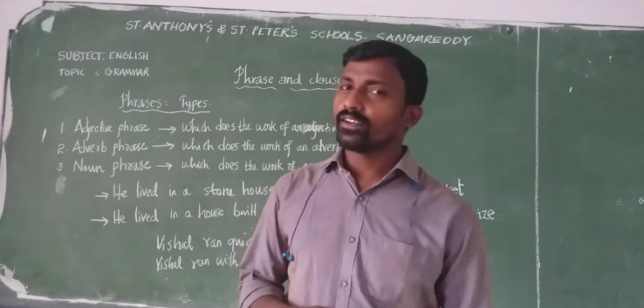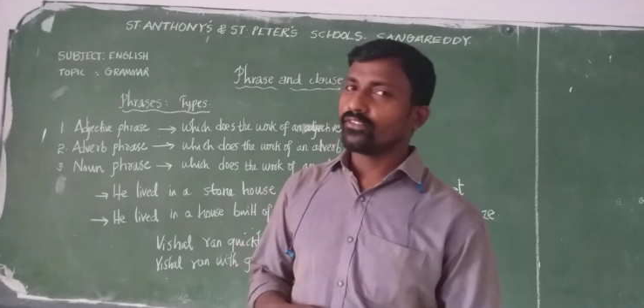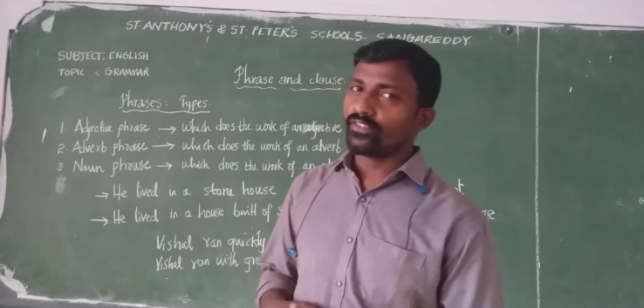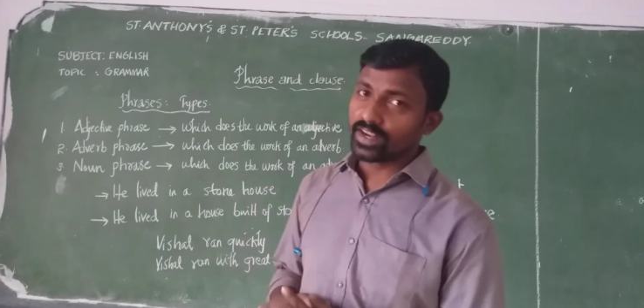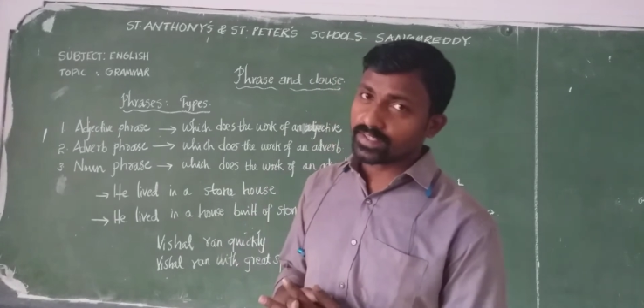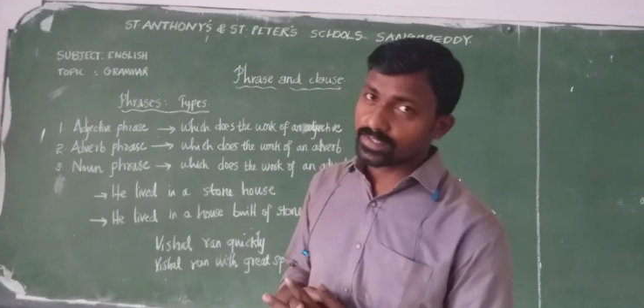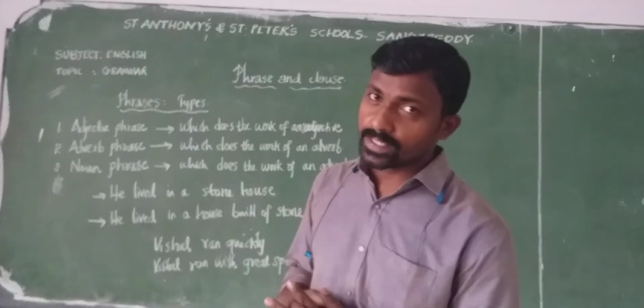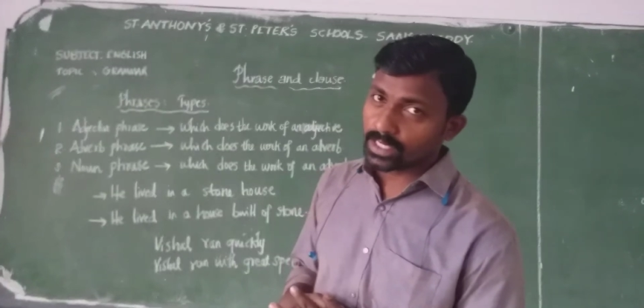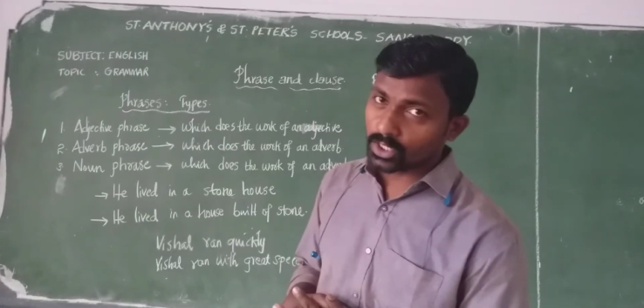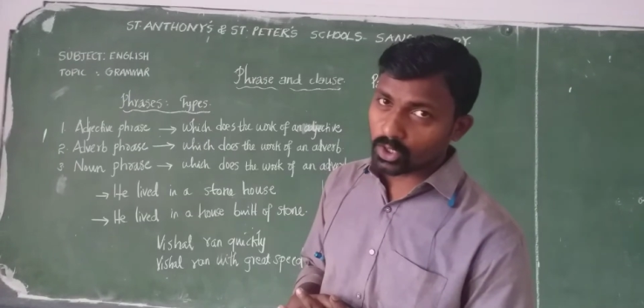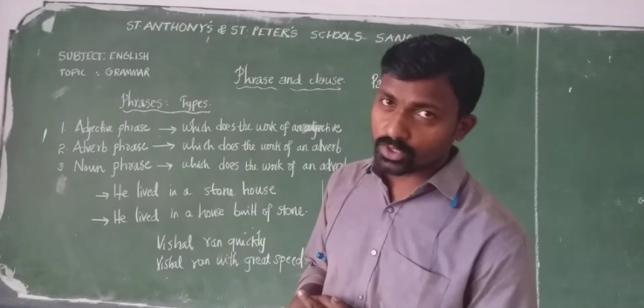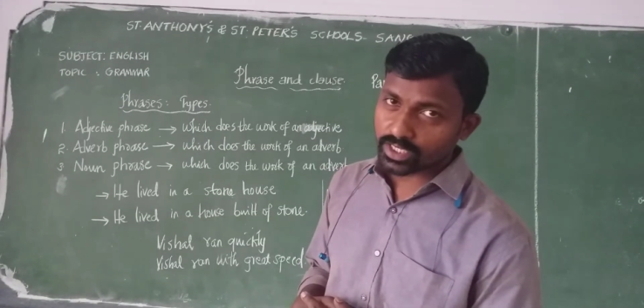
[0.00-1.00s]
phrases
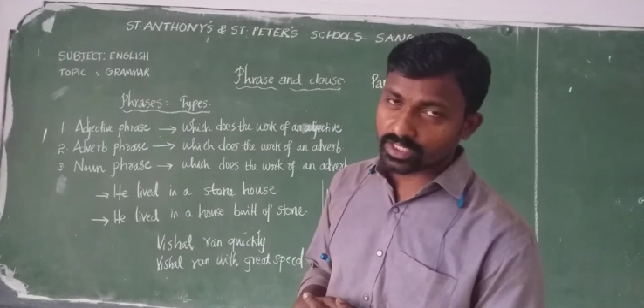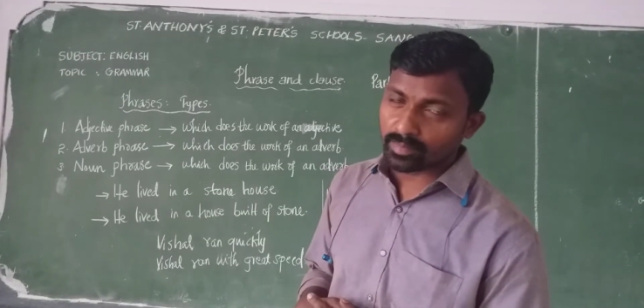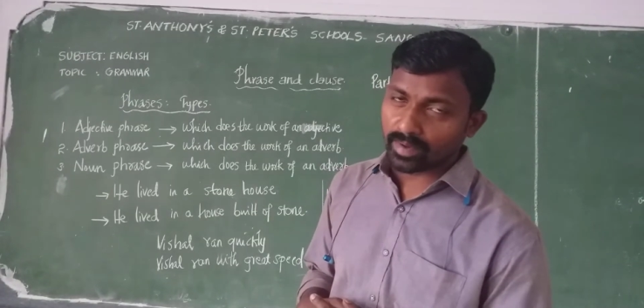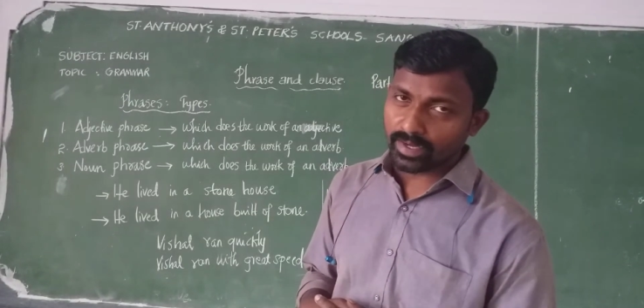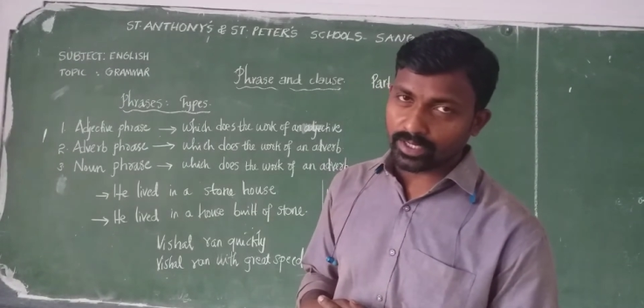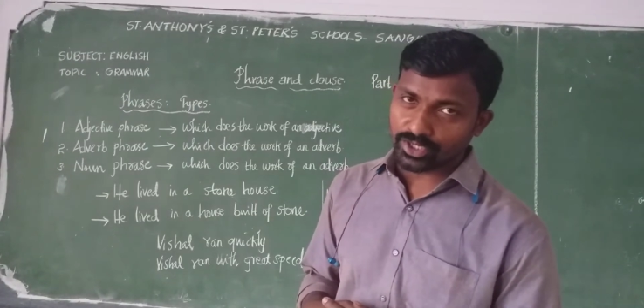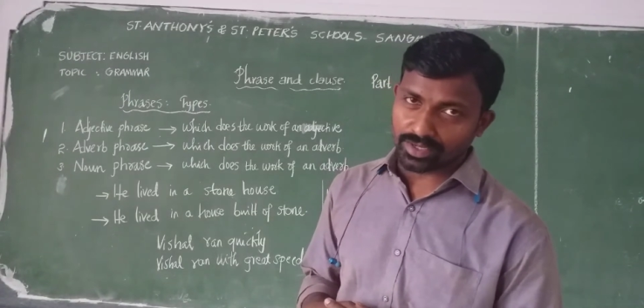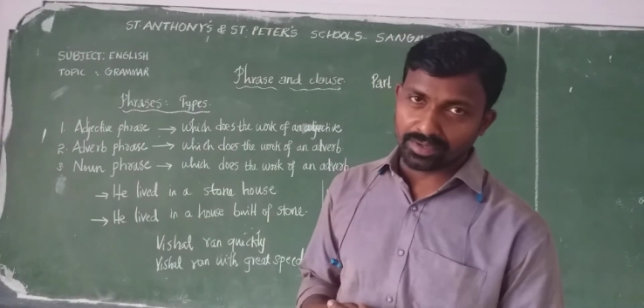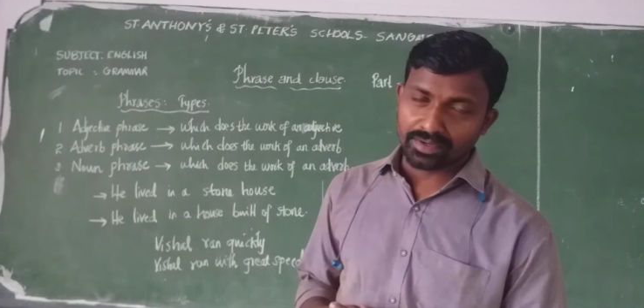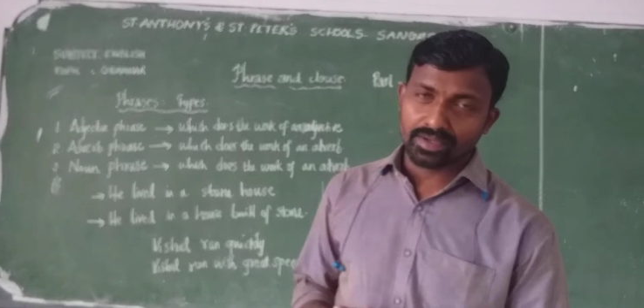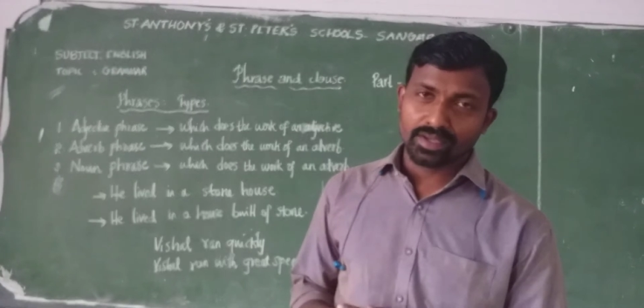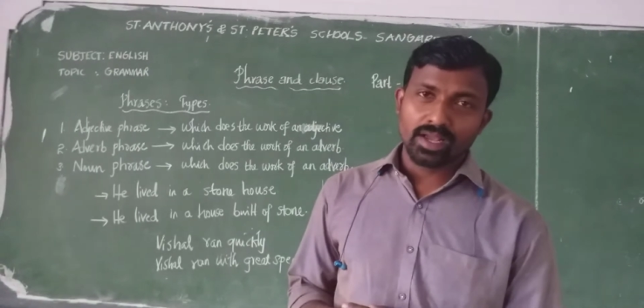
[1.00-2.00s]
and clause explanation.
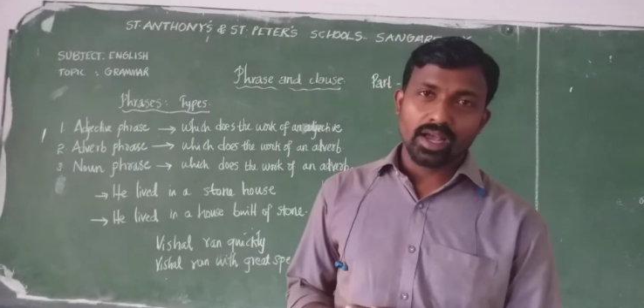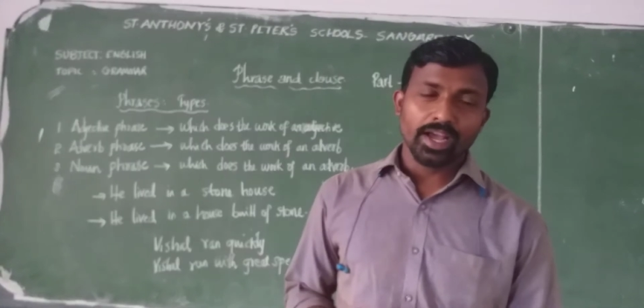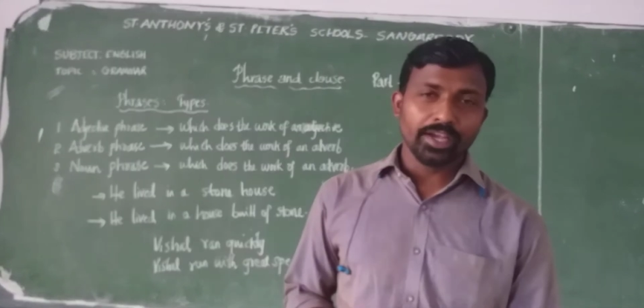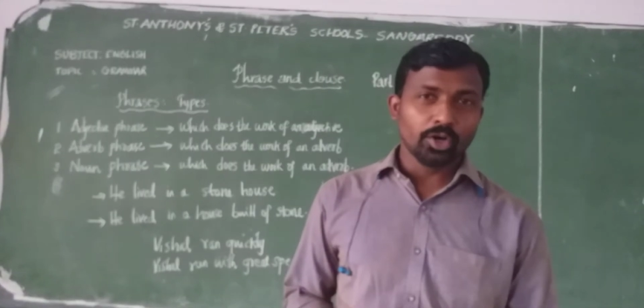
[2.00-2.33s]
I